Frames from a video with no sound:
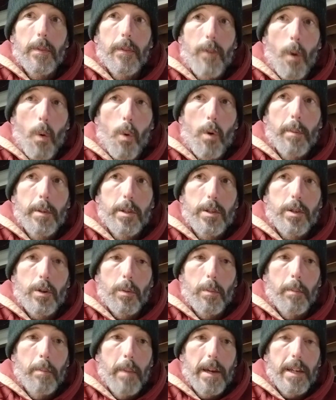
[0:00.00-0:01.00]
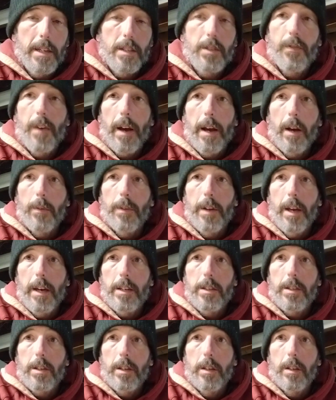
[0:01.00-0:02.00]
form is your base
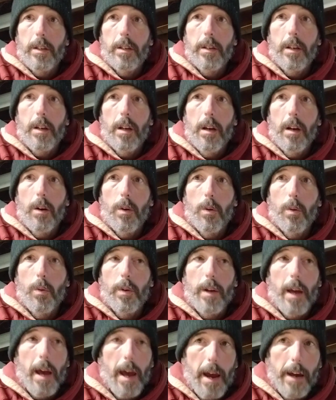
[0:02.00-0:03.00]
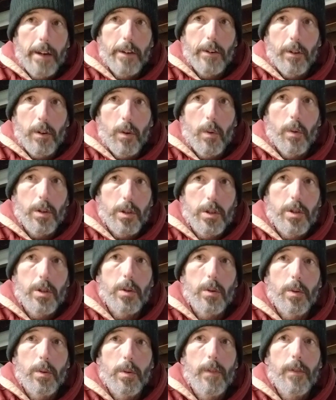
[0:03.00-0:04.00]
foundation on how you're going to
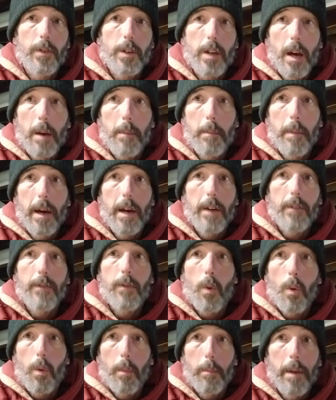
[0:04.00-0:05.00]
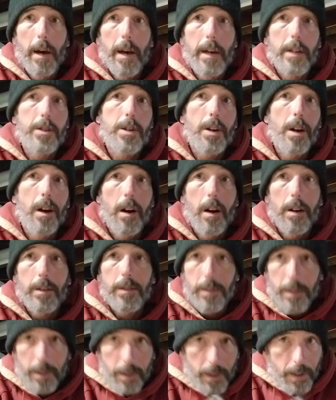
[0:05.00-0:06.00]
shoot. If you got bad form, bad
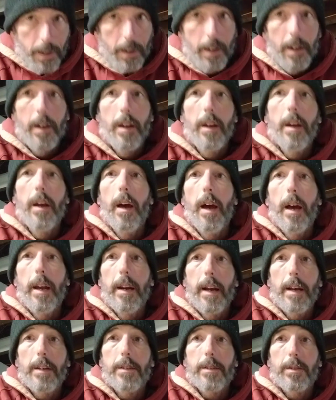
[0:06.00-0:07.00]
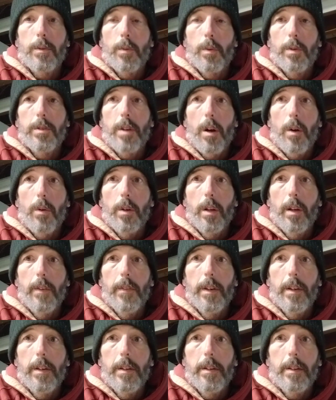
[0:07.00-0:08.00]
shots, and that's the result of
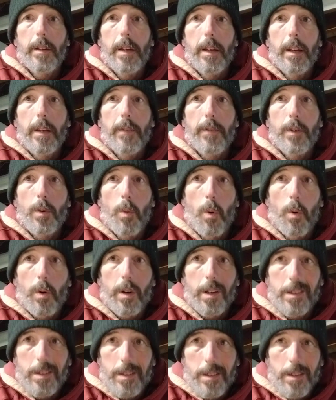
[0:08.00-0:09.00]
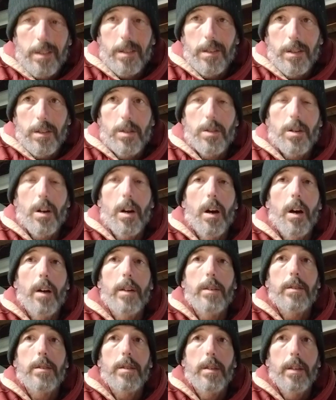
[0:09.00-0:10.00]
it. And if you want consistent
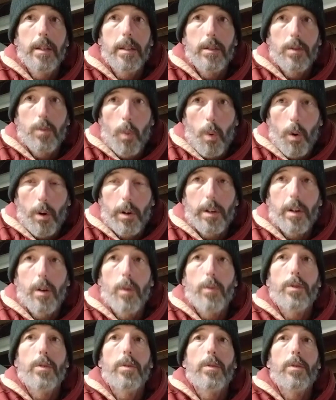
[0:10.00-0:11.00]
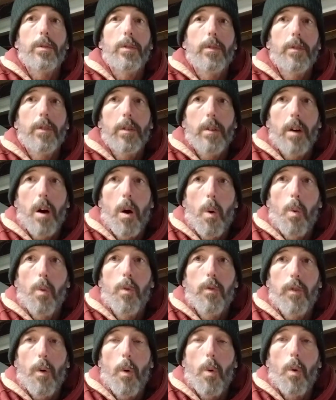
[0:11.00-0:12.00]
shots, is working on your whole
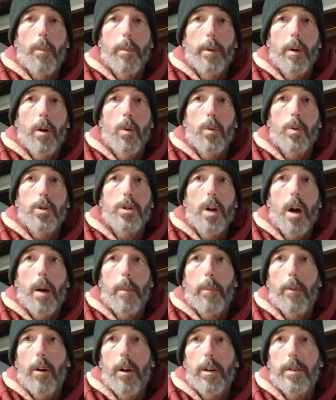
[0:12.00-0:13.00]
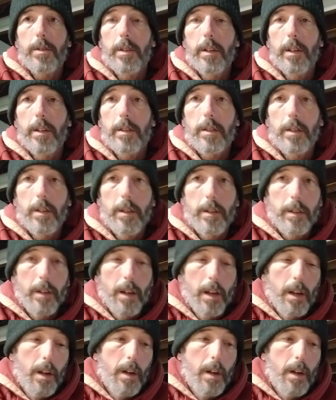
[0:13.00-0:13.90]
form, your whole shot process, and